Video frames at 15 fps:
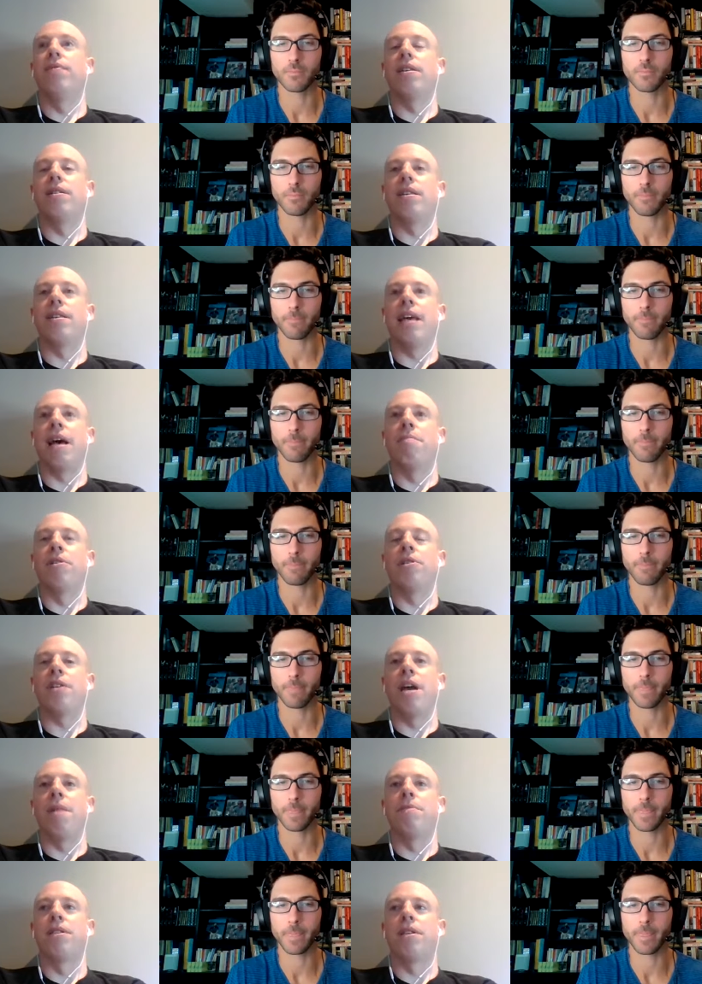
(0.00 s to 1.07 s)
Speaker 1: that, that that much
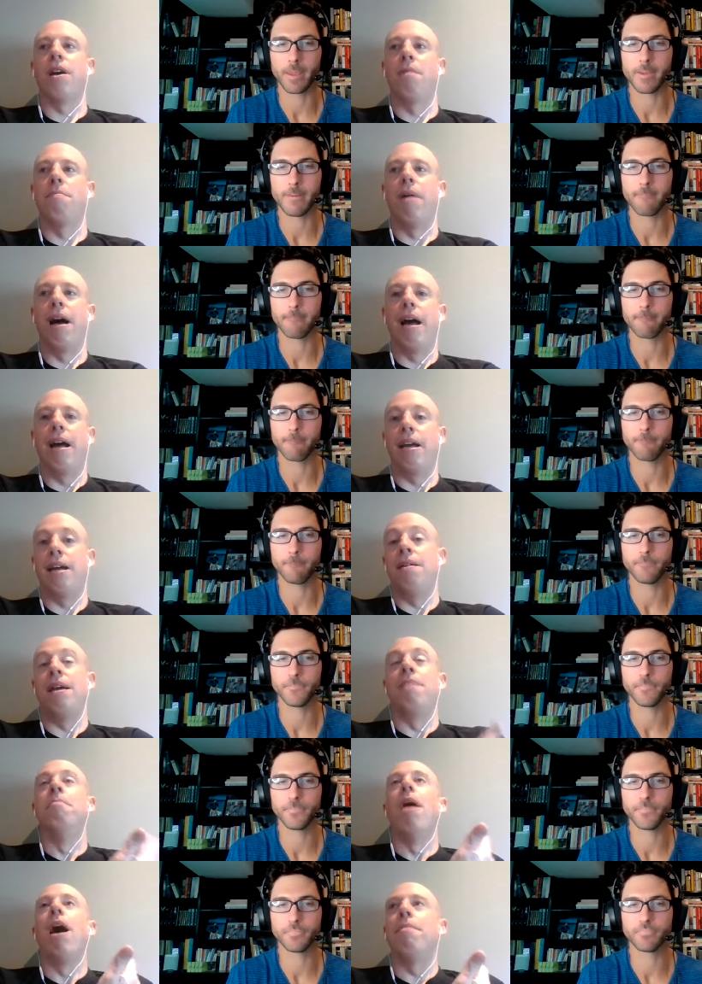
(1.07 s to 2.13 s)
time has gone by. In,
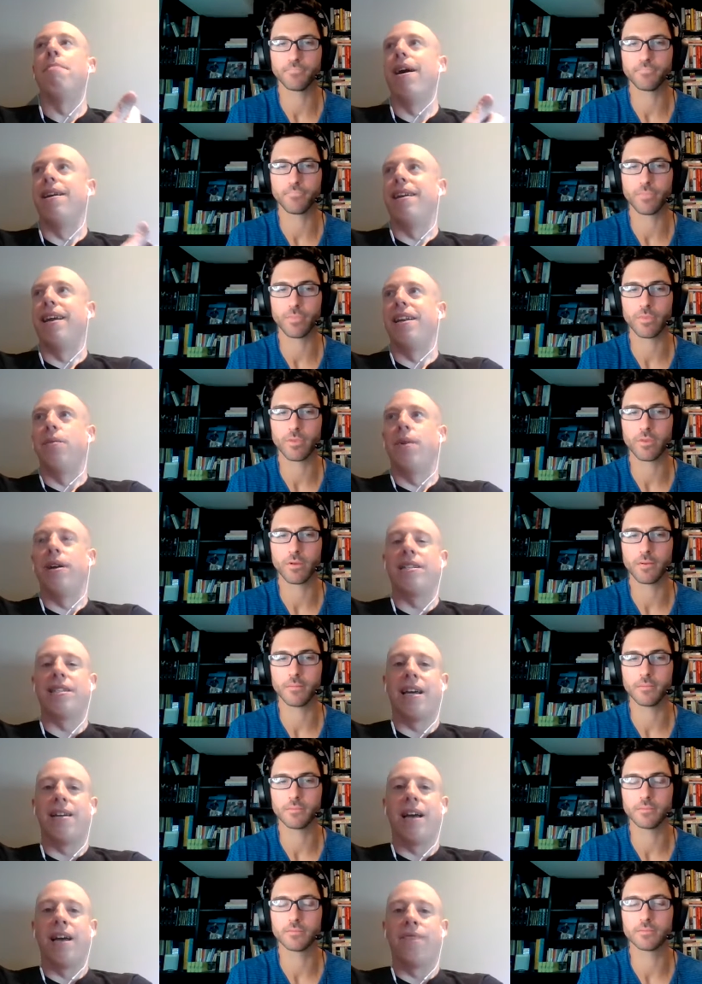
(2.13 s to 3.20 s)
in my mind, anyways,
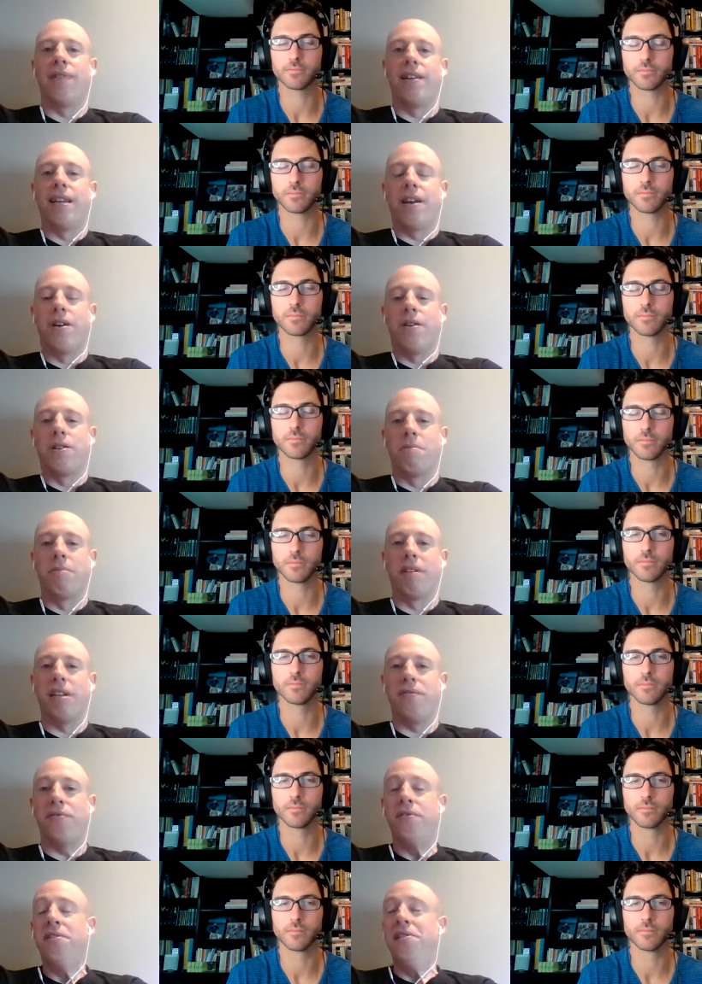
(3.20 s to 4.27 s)
I, I find that hard to
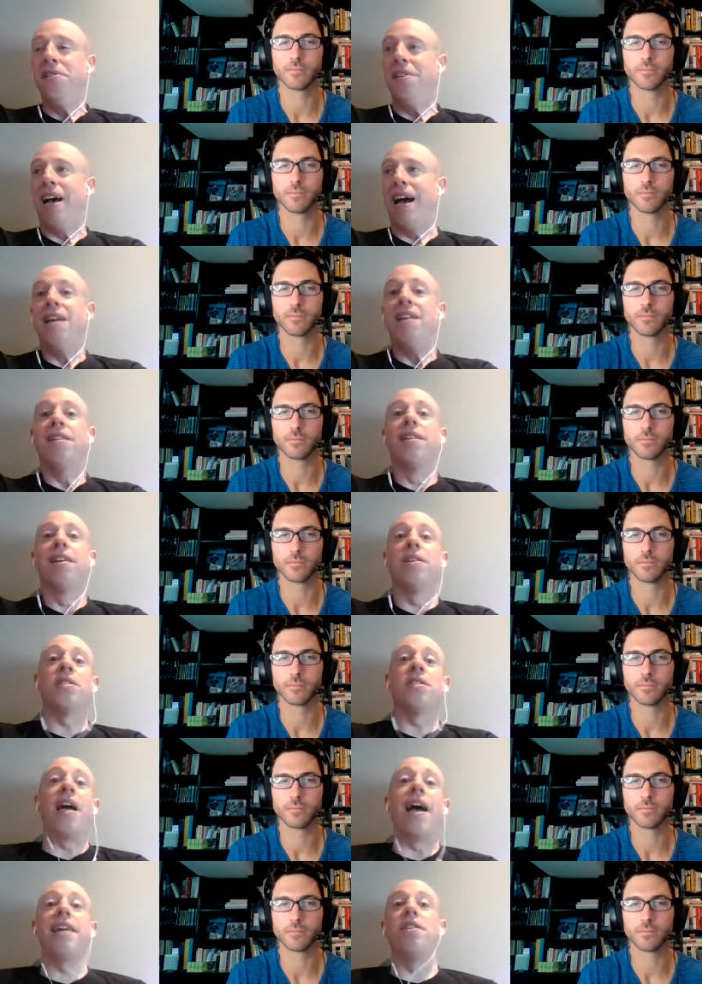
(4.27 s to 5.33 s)
believe. Uh, little
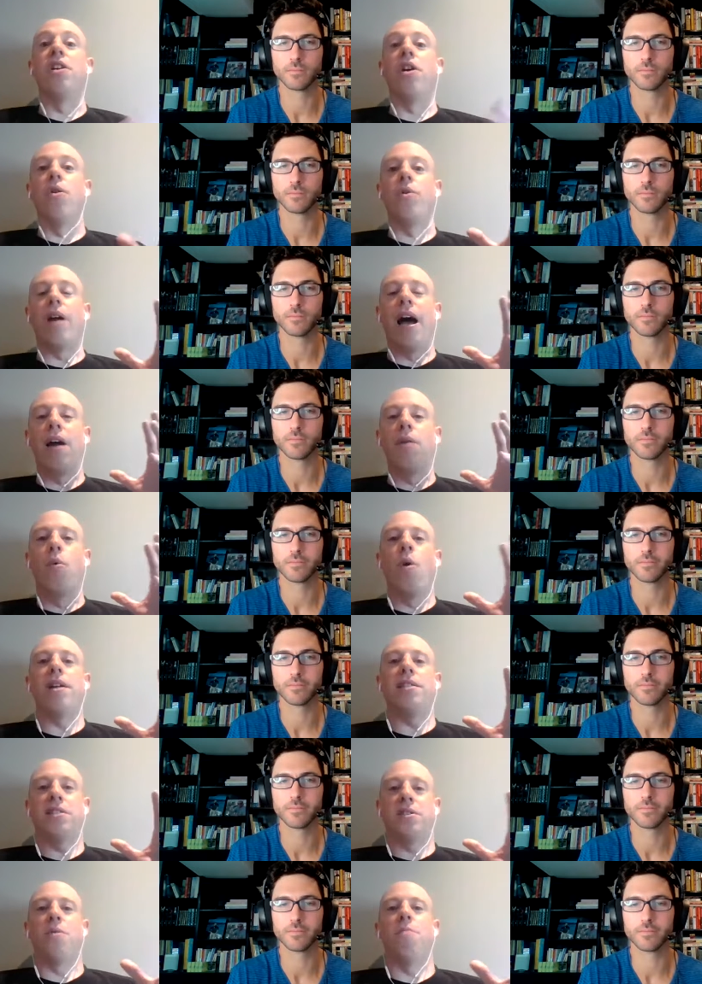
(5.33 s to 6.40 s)
side note: I
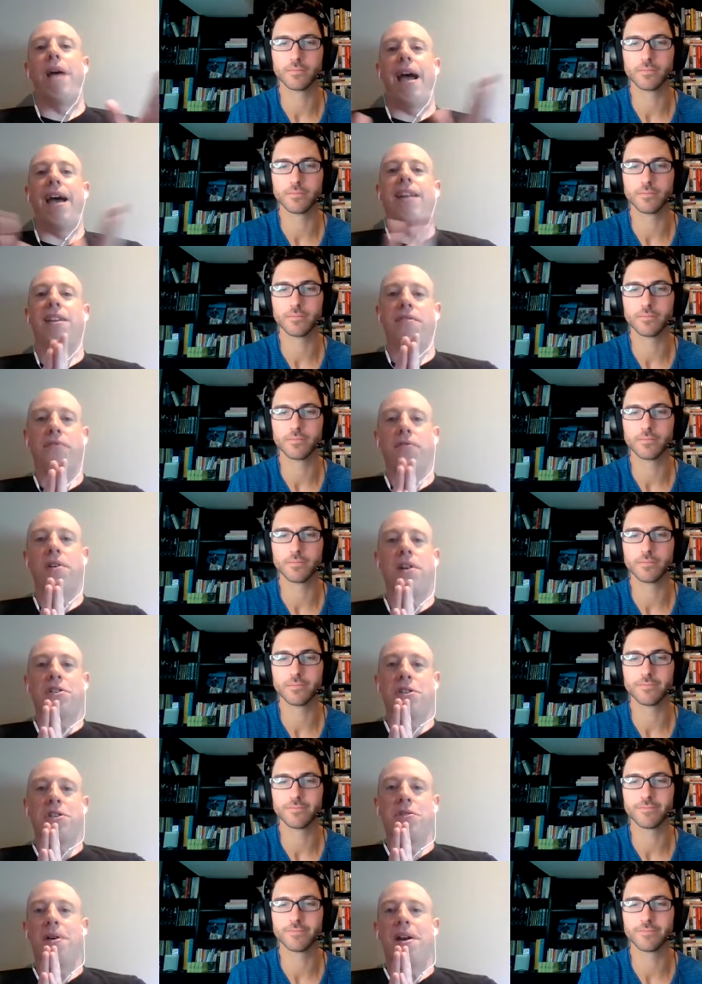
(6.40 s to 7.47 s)
want so badly for us
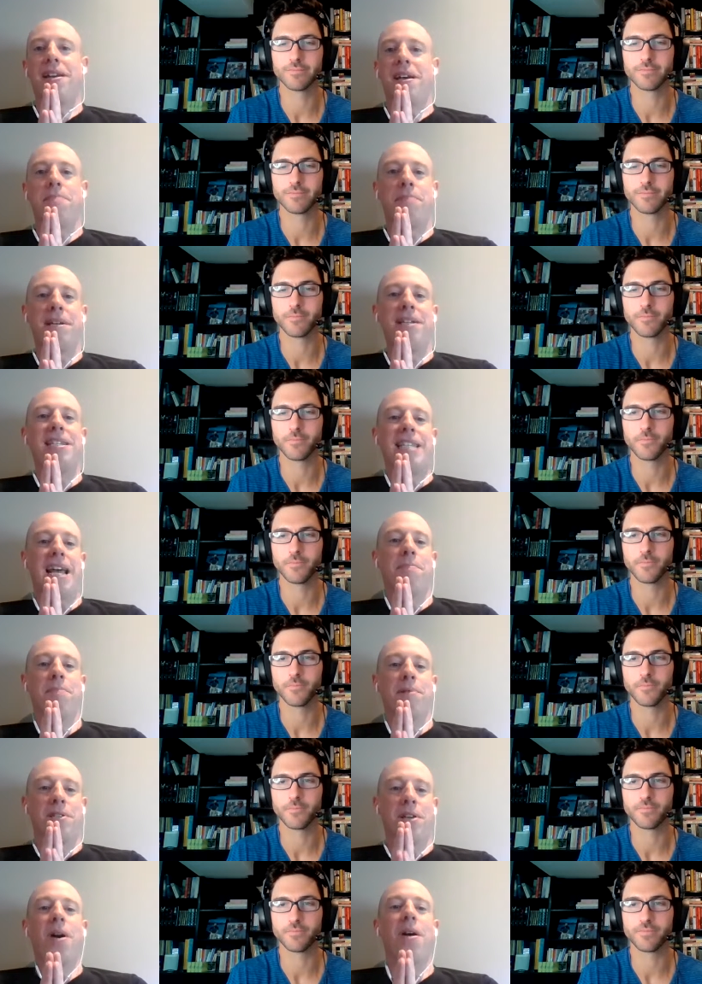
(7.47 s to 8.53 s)
to try and get Pete
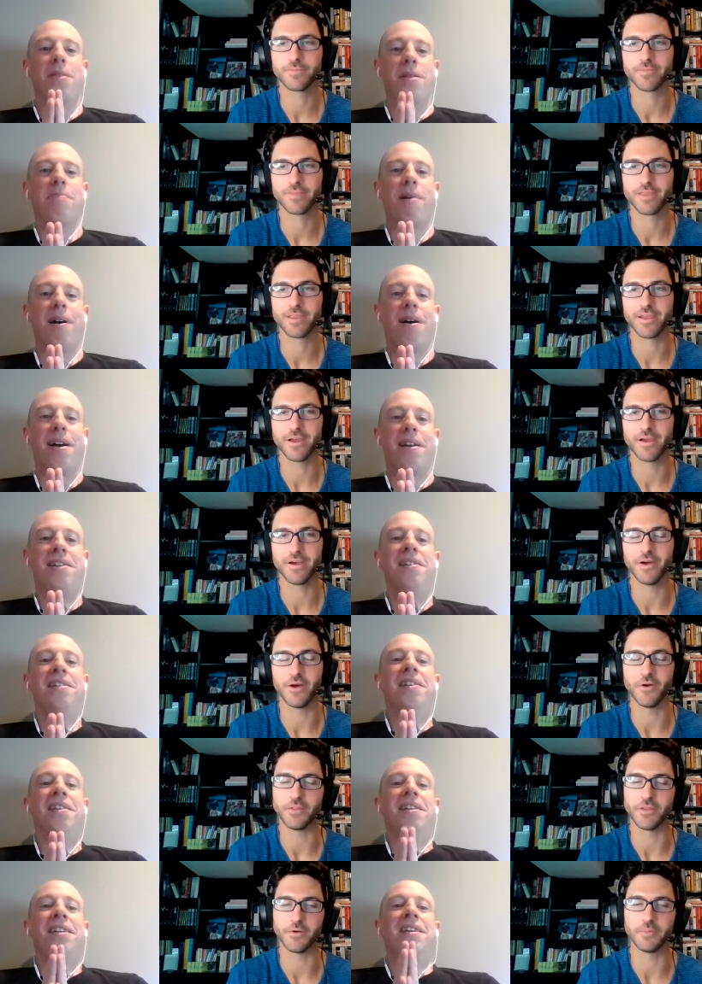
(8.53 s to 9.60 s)
Sampras on the pod.
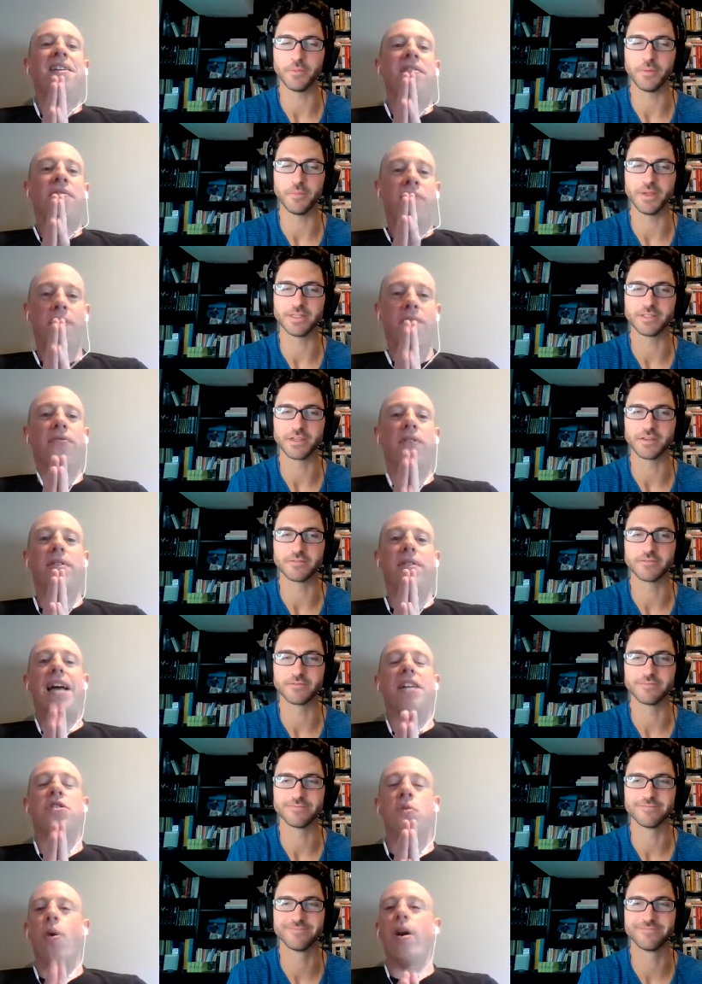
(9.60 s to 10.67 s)
Oh, that would be for, for
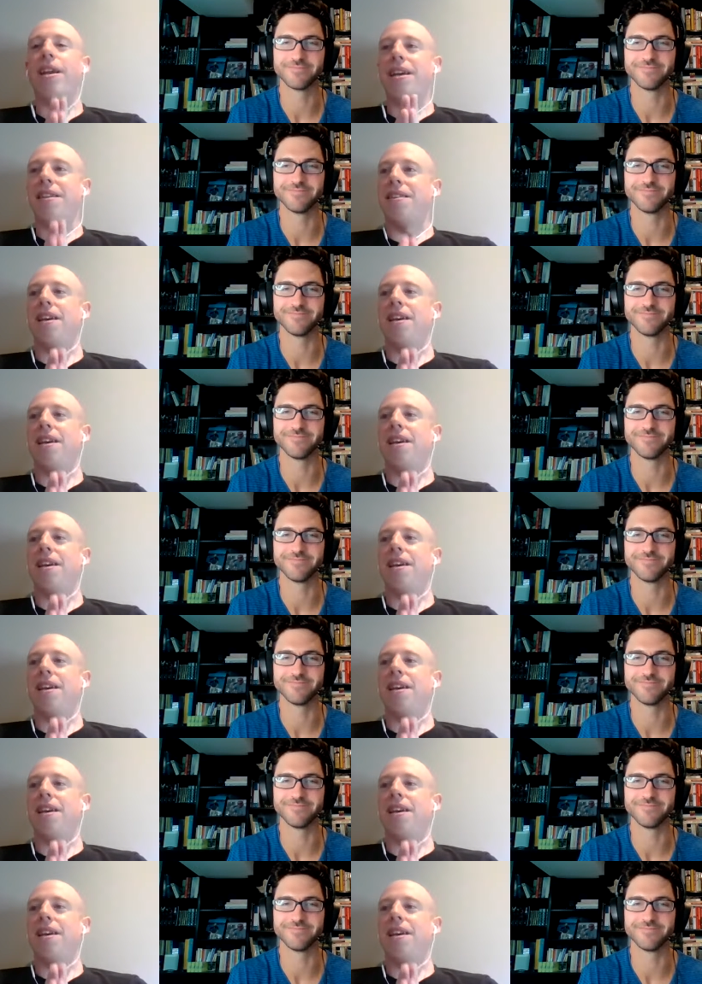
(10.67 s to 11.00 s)
that 20th